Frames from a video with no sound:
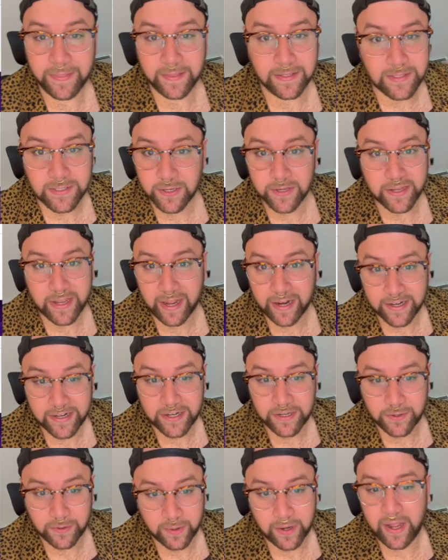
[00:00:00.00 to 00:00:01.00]
That's all you got to
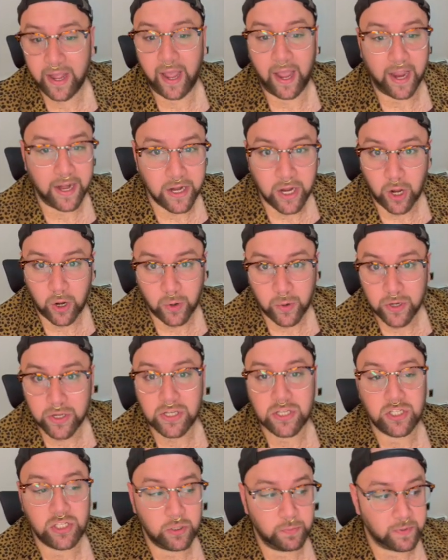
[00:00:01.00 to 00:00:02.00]
do. I know,
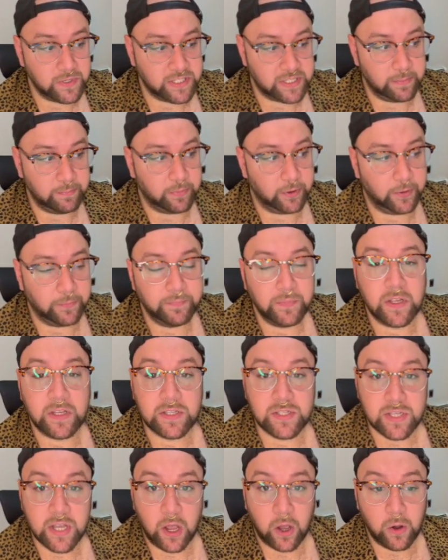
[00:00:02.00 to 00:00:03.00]
super simple.
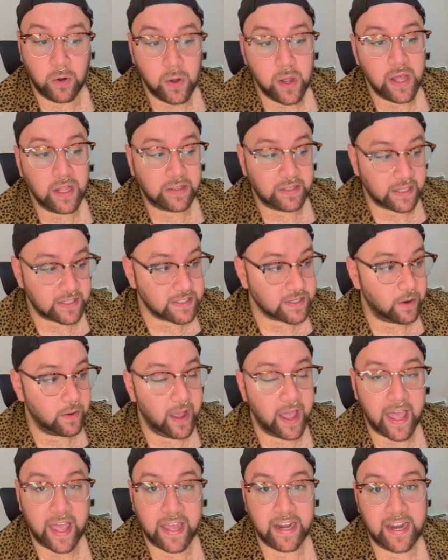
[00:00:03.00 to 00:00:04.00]
So let's go
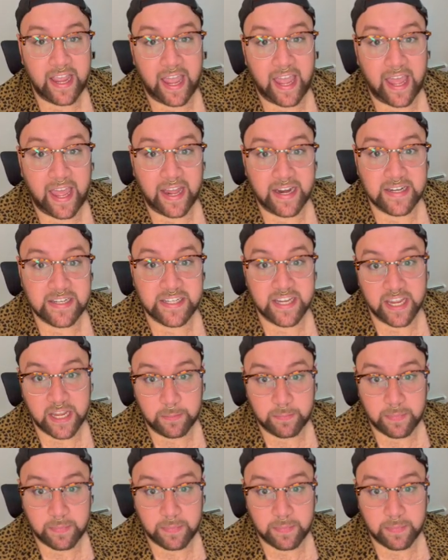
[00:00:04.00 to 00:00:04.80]
ahead and take a